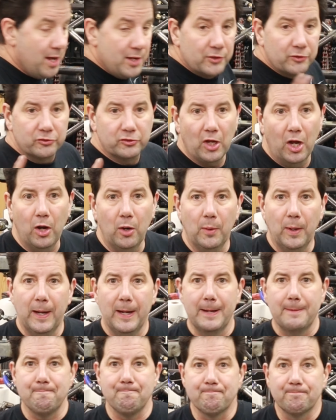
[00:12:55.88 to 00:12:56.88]

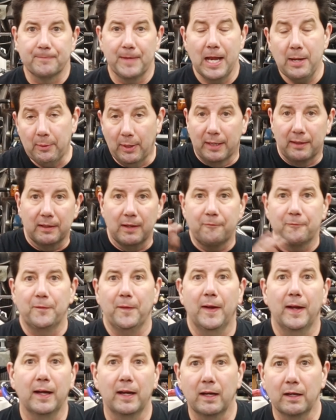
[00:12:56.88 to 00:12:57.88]
so
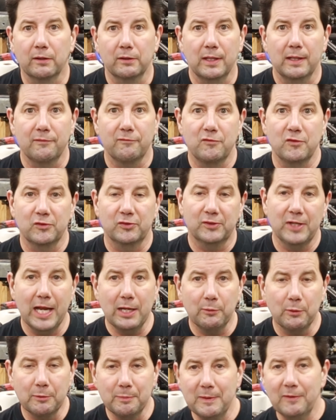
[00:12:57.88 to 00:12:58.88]
if you
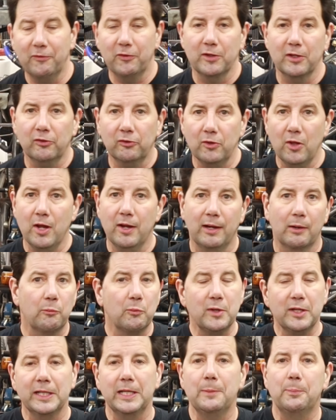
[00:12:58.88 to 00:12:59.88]
stayed with me for this long, I
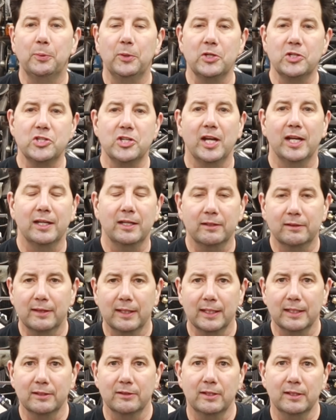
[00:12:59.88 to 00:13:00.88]
really appreciate you
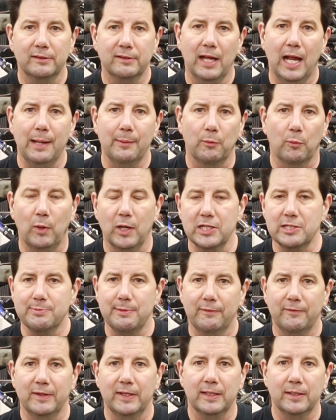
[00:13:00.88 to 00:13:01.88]
taking the time and watching
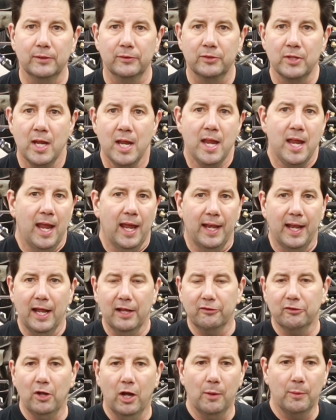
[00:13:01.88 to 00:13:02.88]
my videos. And
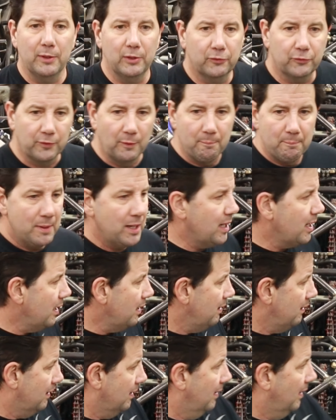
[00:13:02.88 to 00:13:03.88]
as always, from me,